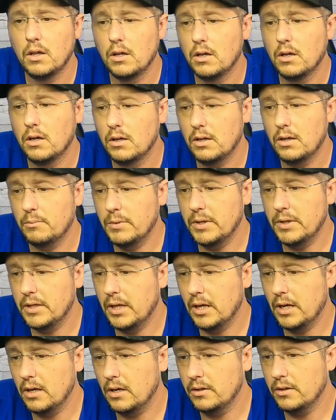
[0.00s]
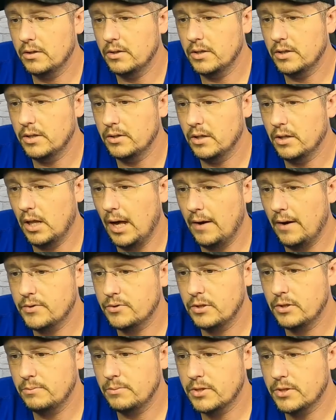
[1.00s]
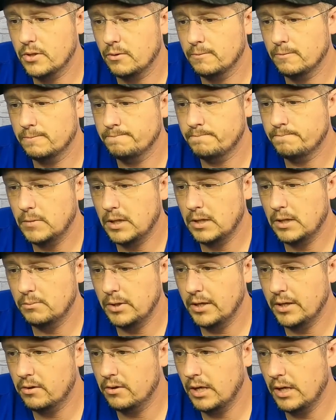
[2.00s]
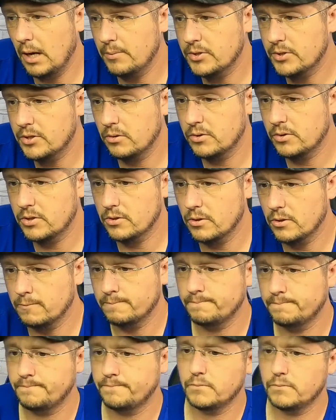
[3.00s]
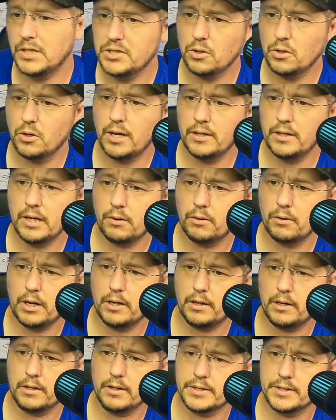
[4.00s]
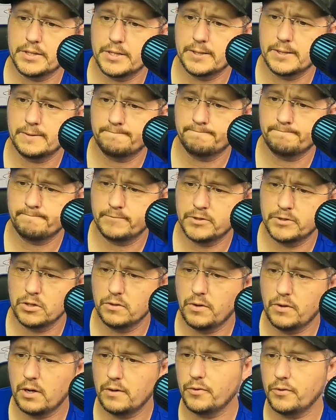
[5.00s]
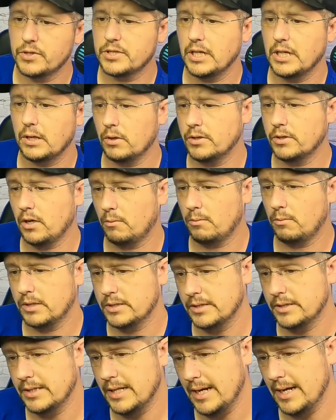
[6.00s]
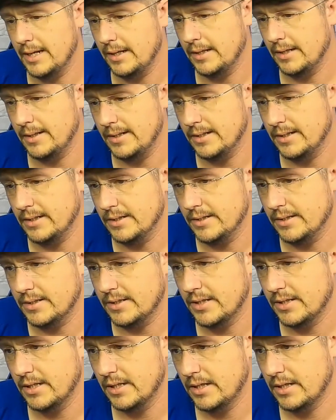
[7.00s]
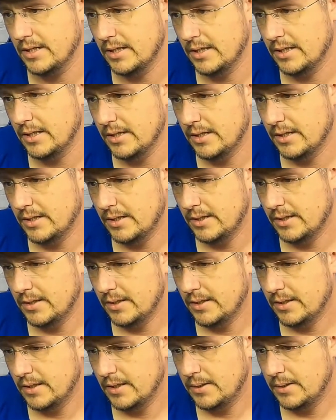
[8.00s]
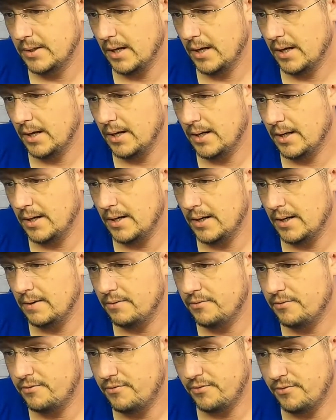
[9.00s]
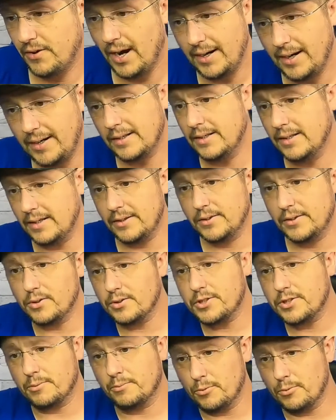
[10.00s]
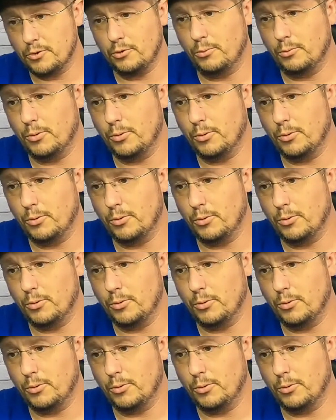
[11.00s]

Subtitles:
in the live stream. So later in the episode. So let's go ahead and get right into this. So the very first thing I want to talk about today is finally there's some rumors,